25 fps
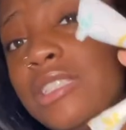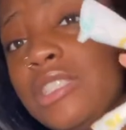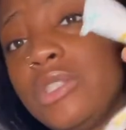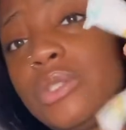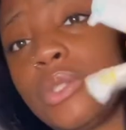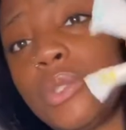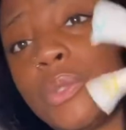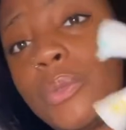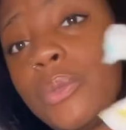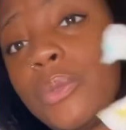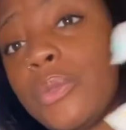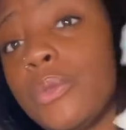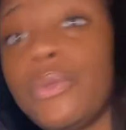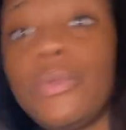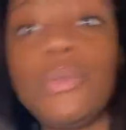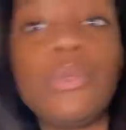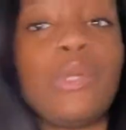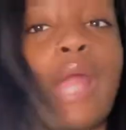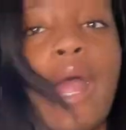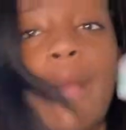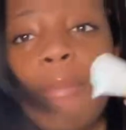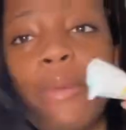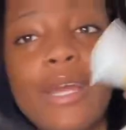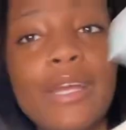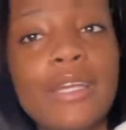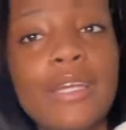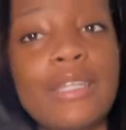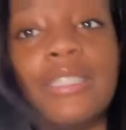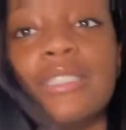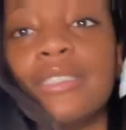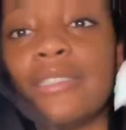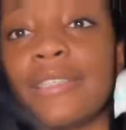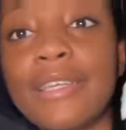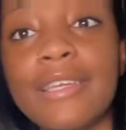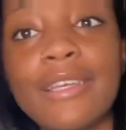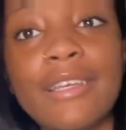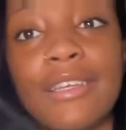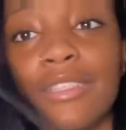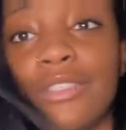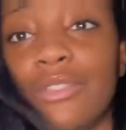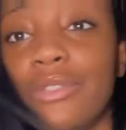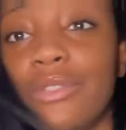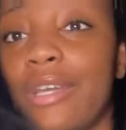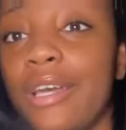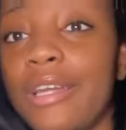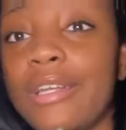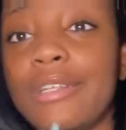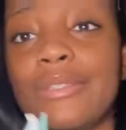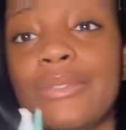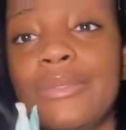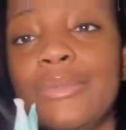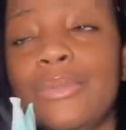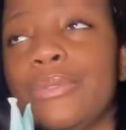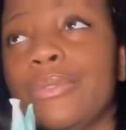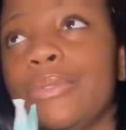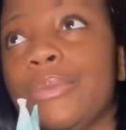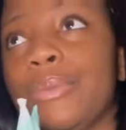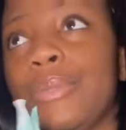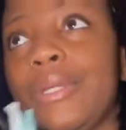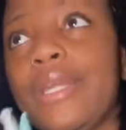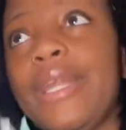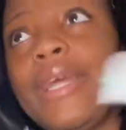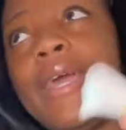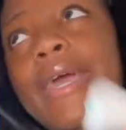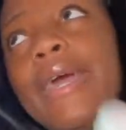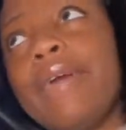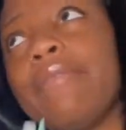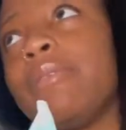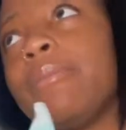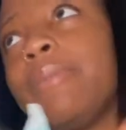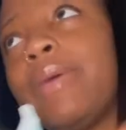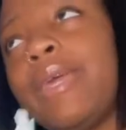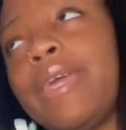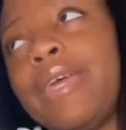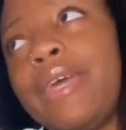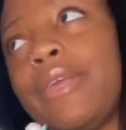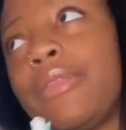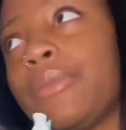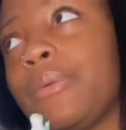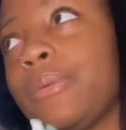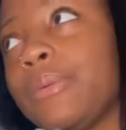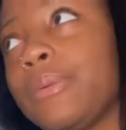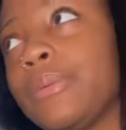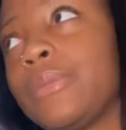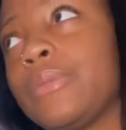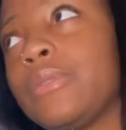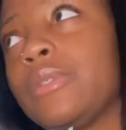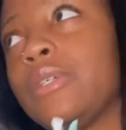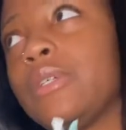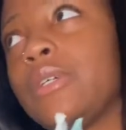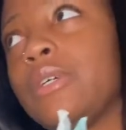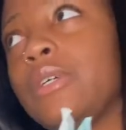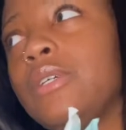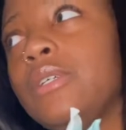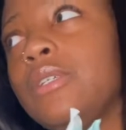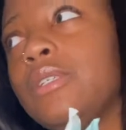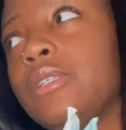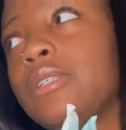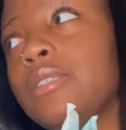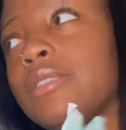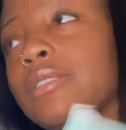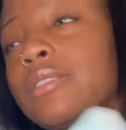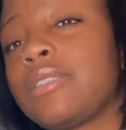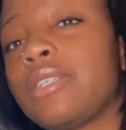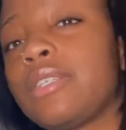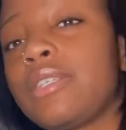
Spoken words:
you're not bringing this in. You gotta use what they have in the bathroom. So